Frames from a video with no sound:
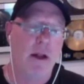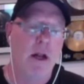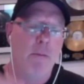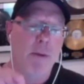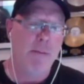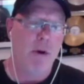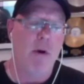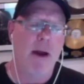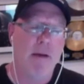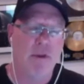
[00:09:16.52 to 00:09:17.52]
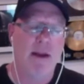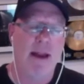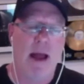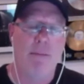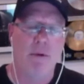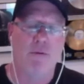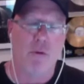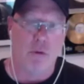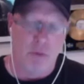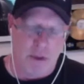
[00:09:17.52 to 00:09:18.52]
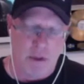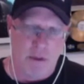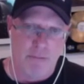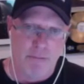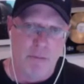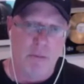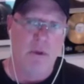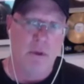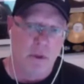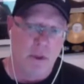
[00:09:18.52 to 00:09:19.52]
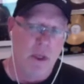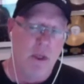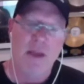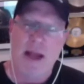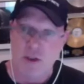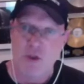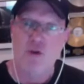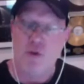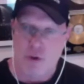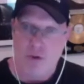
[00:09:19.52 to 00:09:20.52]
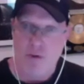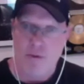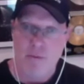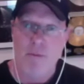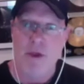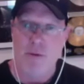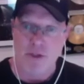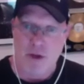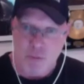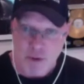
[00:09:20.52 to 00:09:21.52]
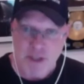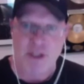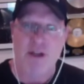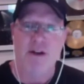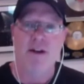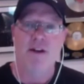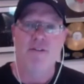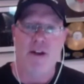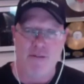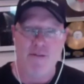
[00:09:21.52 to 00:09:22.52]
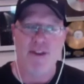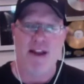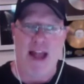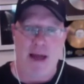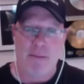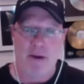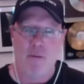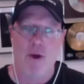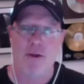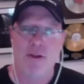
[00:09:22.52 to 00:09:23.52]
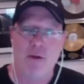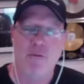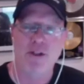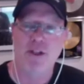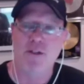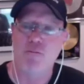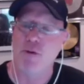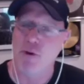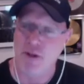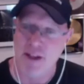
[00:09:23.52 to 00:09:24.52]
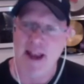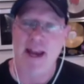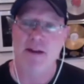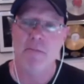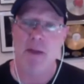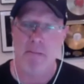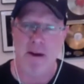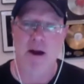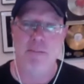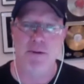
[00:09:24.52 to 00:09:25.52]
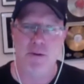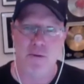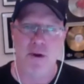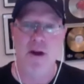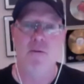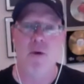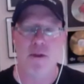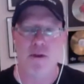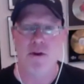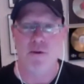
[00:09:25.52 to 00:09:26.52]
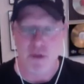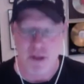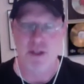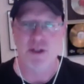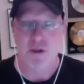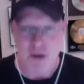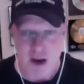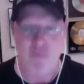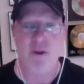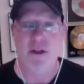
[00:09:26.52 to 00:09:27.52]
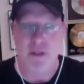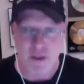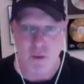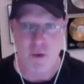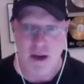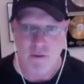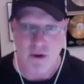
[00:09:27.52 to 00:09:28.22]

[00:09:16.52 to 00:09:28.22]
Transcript: People go, everything happens for a reason. That's true. There is a reason for everything happening. Whether that reason is preordained may be up to whether you're religious or not religious or whatever. Yeah.